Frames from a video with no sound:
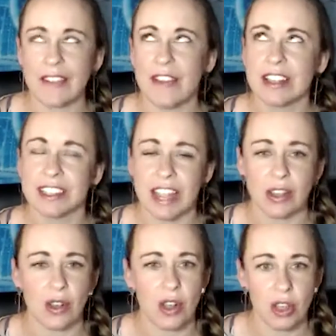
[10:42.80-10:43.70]

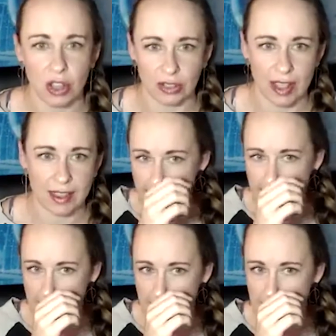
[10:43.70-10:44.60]
cycle look like?
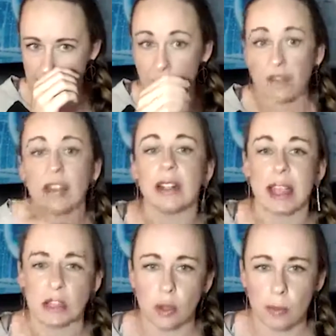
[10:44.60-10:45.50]
And if you have
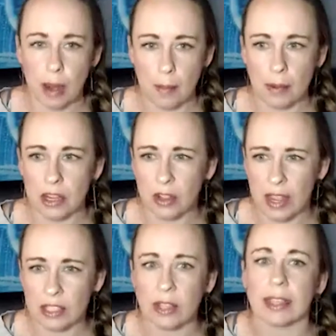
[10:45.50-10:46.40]
intellectual property, you
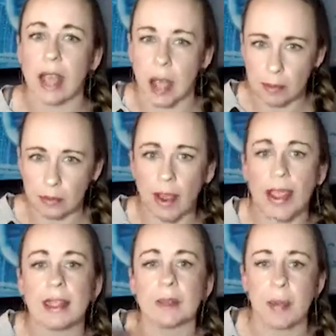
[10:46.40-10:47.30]
guys, like
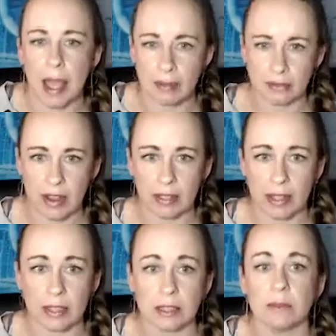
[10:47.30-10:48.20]
copyrights, patent
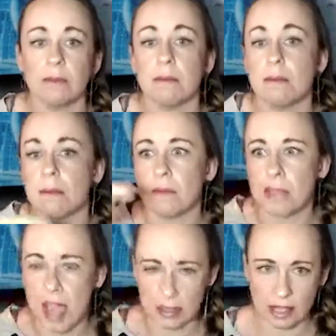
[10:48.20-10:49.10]
filings,
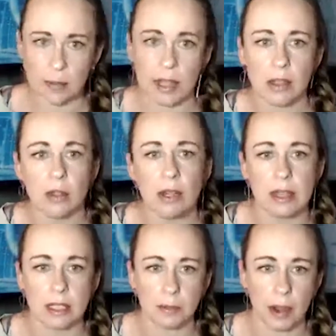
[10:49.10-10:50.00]
that's going to be included in
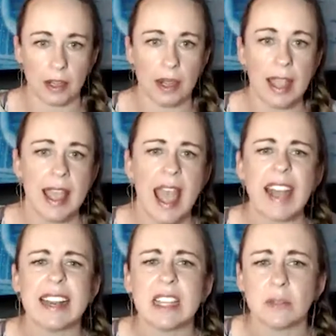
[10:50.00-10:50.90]
this part. And
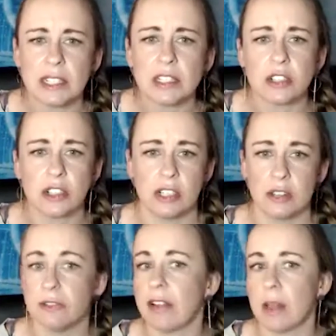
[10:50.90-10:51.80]
any research and
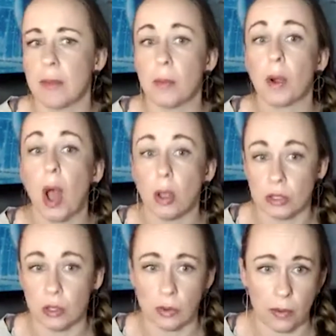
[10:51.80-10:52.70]
development would
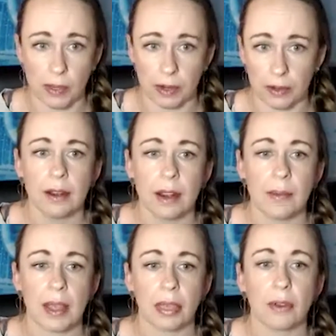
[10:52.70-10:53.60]
also go here. All right, we
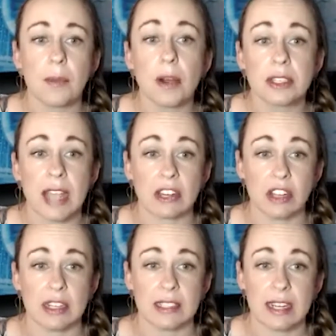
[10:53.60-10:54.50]
got 3 more
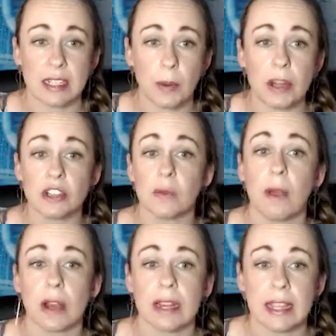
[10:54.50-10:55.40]
sections. The next part is your
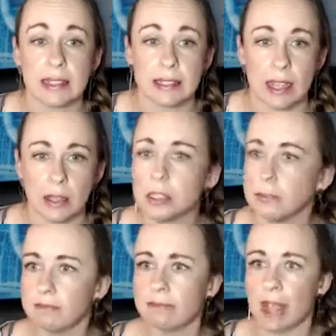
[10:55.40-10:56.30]
marketing and sales.
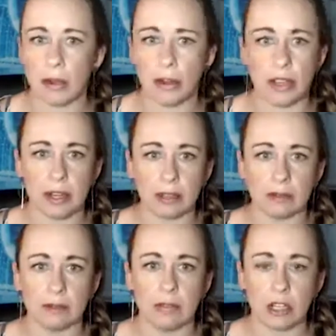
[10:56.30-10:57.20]
How are you going to
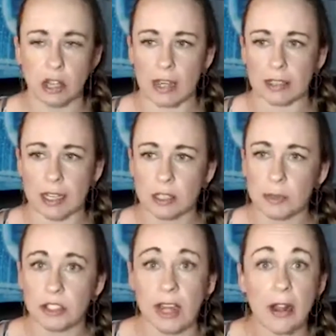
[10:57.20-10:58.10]
attract
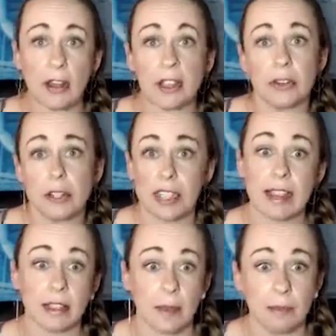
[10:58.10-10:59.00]
customers and how are you going to
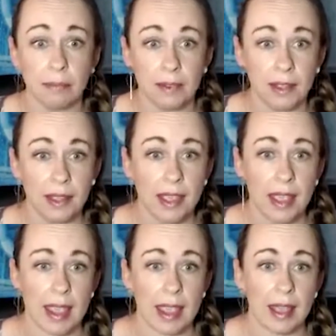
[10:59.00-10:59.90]
retain them?
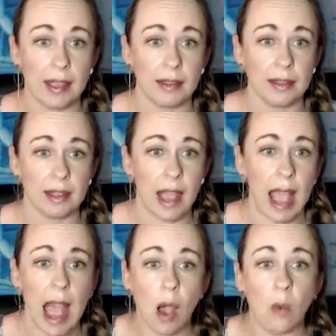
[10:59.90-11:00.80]
And
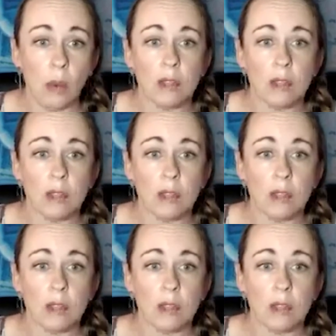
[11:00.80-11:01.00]
how will